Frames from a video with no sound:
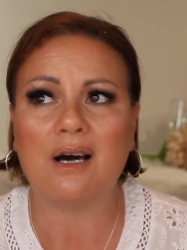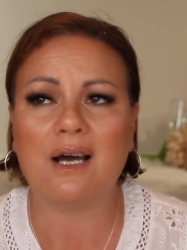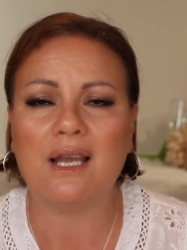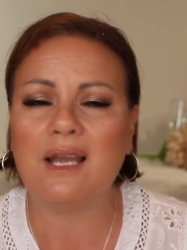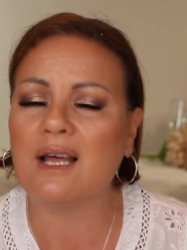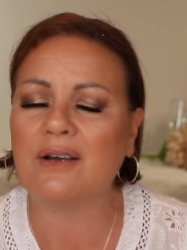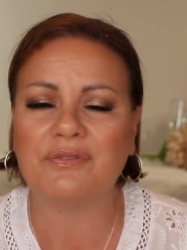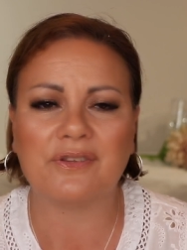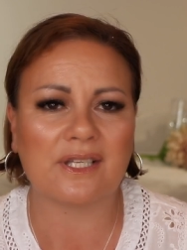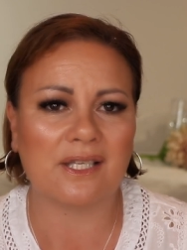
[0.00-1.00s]
I
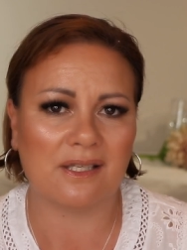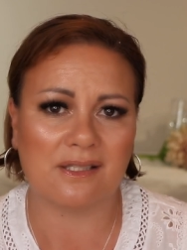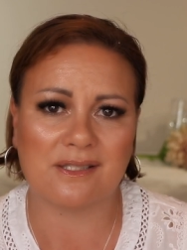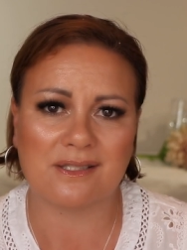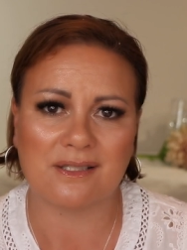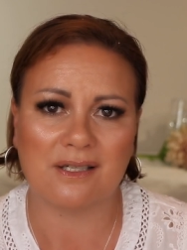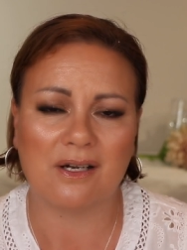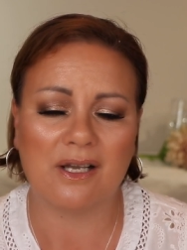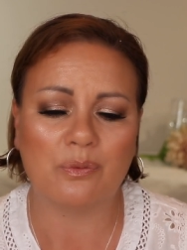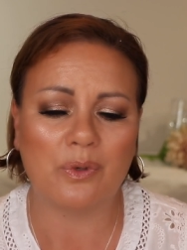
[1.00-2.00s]
love the kids.
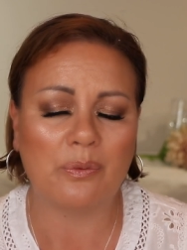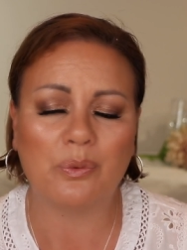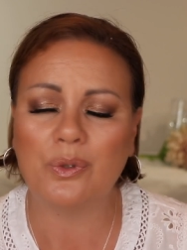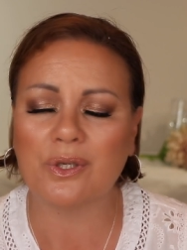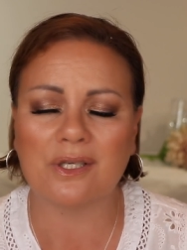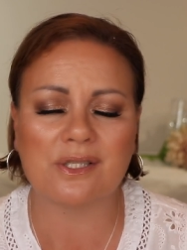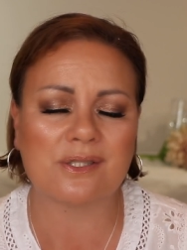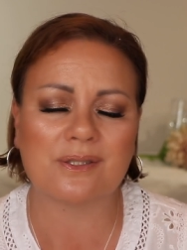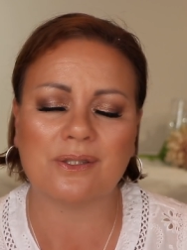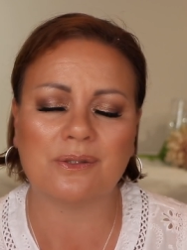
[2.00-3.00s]
I work in a
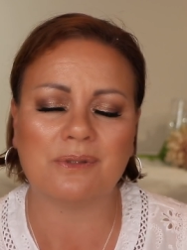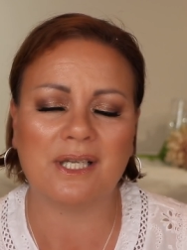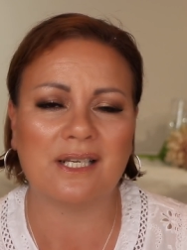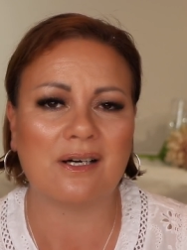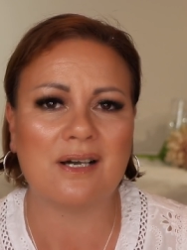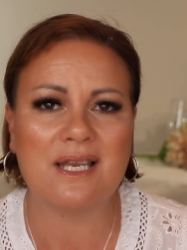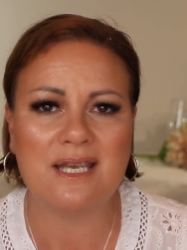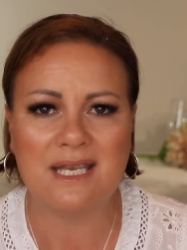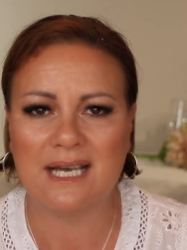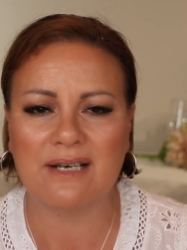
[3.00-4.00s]
school and I
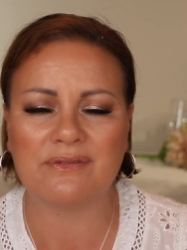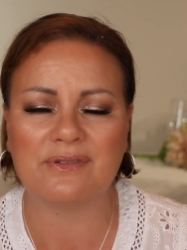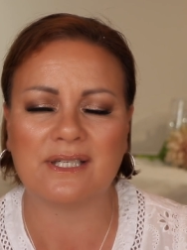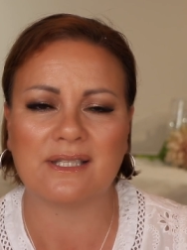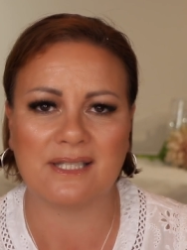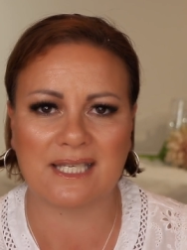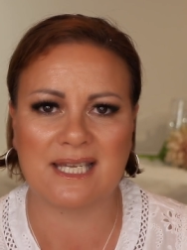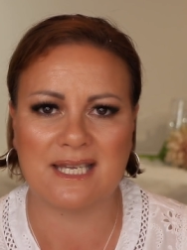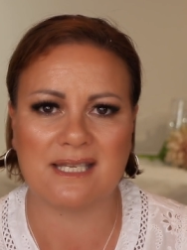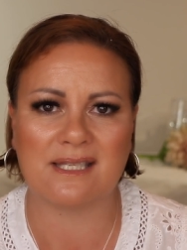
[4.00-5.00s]
love the
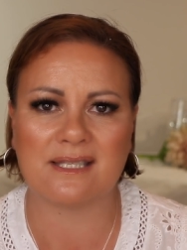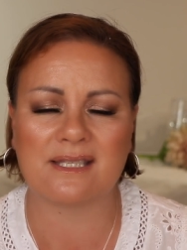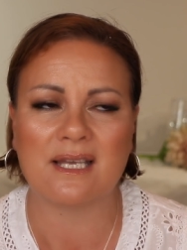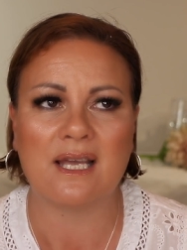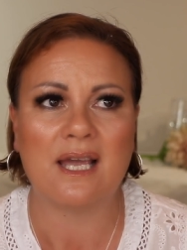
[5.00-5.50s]
kids,